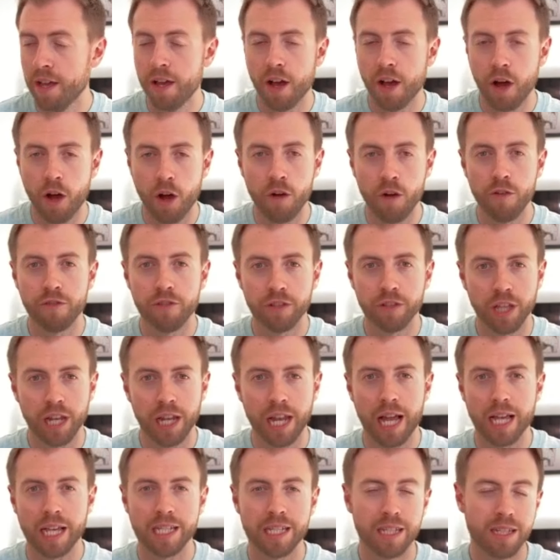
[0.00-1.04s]
over the
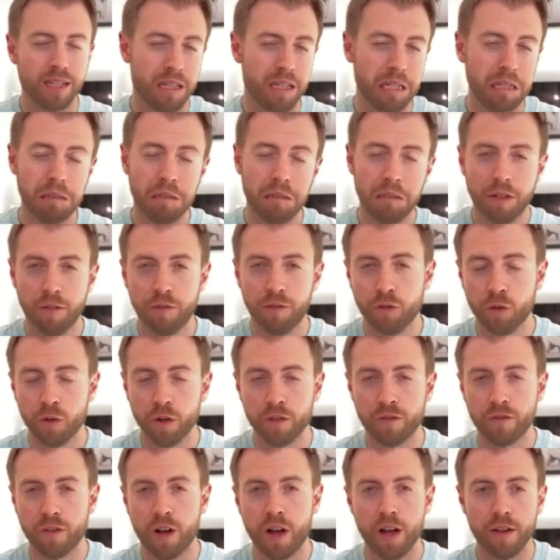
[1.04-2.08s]
last
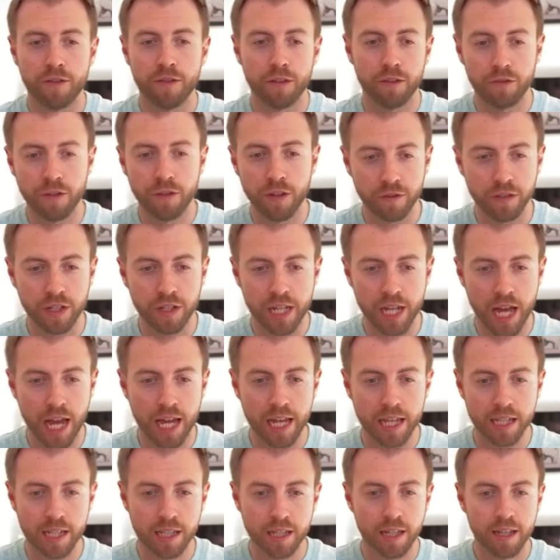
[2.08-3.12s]
45 to 50
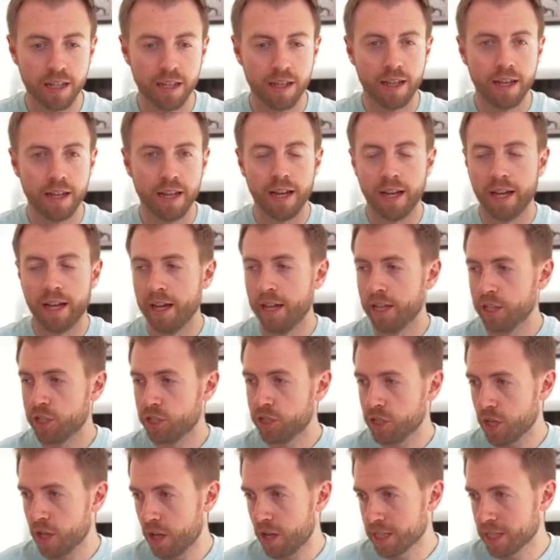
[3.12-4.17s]
days,
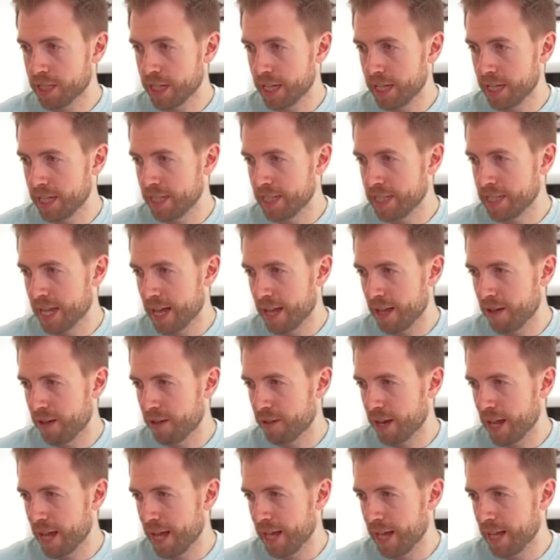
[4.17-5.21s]
starting
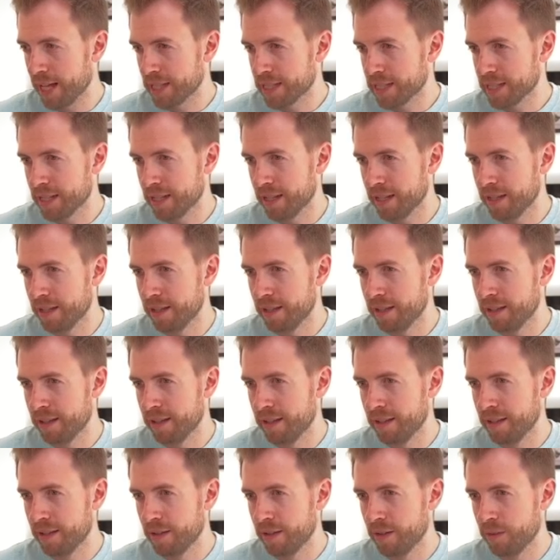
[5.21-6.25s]
down at,
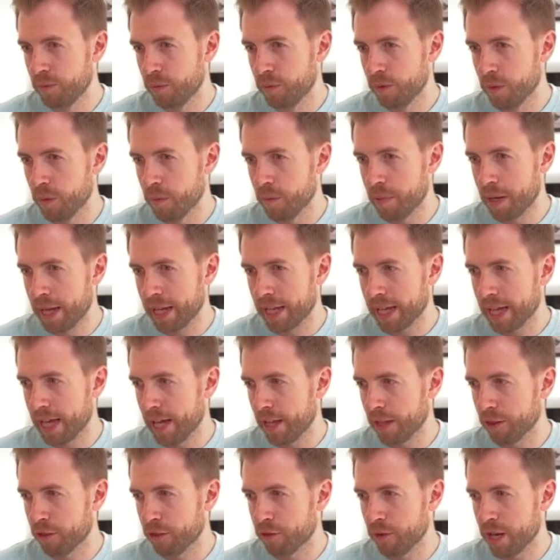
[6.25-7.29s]
we were back
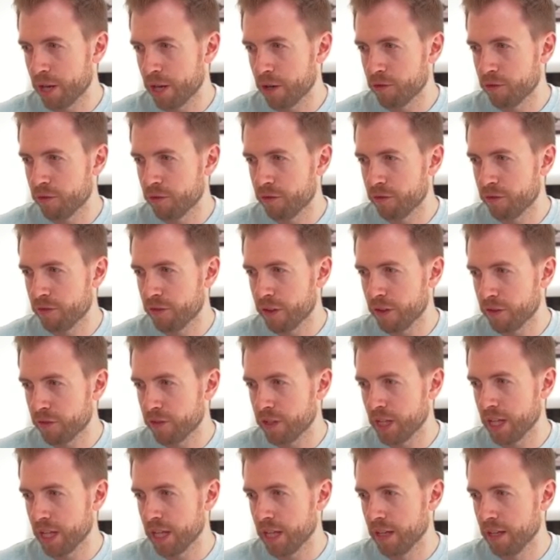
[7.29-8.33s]
at
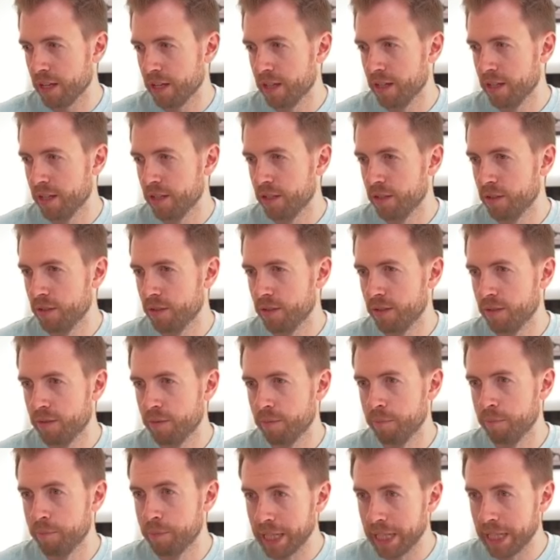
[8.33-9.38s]
$350
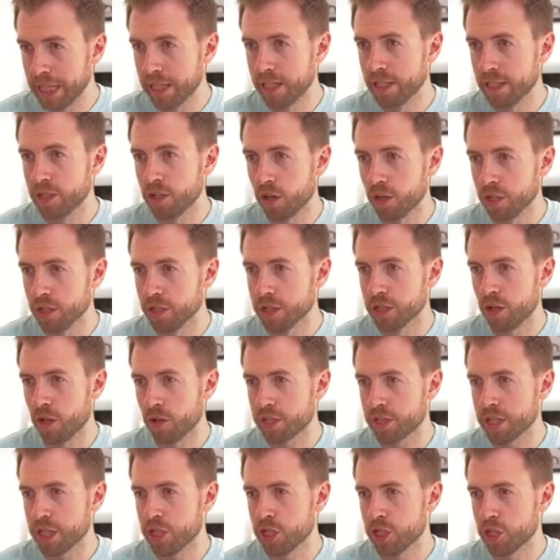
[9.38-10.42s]
billion
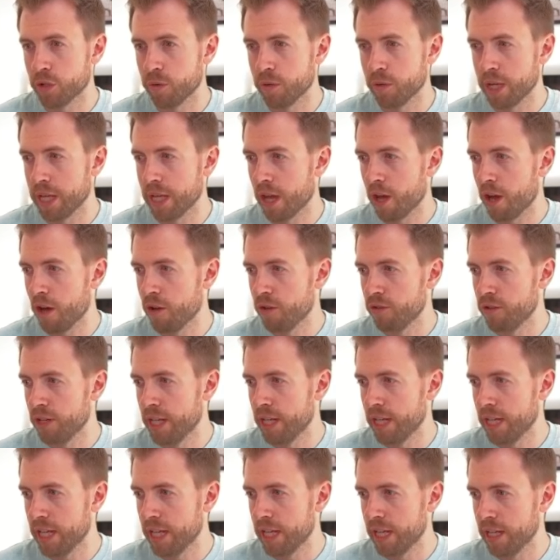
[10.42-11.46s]
locked in SUI
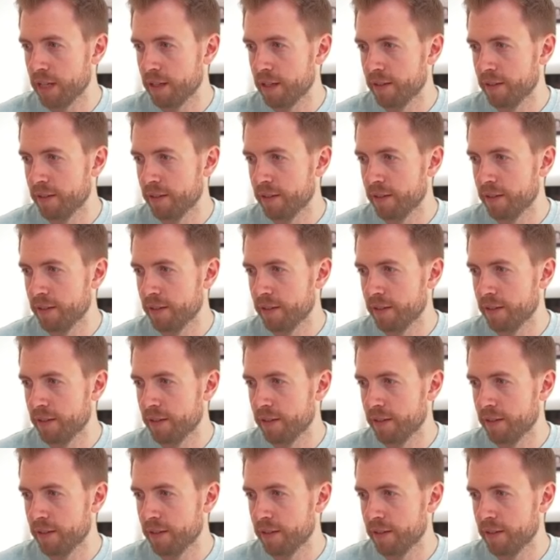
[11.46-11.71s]
only